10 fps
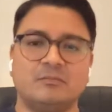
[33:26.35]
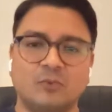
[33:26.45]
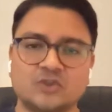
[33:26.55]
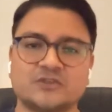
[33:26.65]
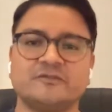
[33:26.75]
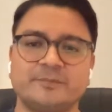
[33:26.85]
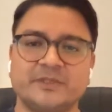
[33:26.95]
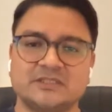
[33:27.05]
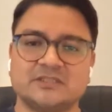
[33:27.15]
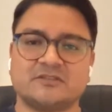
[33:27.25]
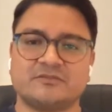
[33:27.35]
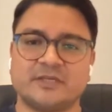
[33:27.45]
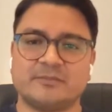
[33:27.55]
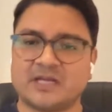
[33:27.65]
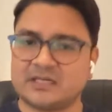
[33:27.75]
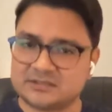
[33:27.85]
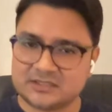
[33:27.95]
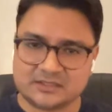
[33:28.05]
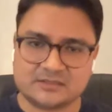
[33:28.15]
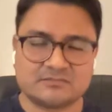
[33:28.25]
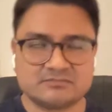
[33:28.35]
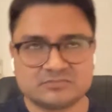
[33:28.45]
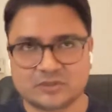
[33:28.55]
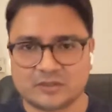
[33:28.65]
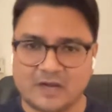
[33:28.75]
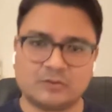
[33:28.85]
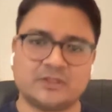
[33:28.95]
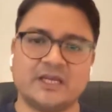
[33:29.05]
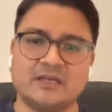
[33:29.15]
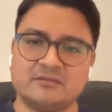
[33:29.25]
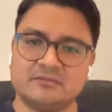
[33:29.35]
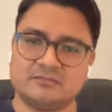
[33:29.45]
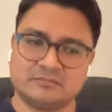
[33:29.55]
Most of the pieces of my brands are sort of out there.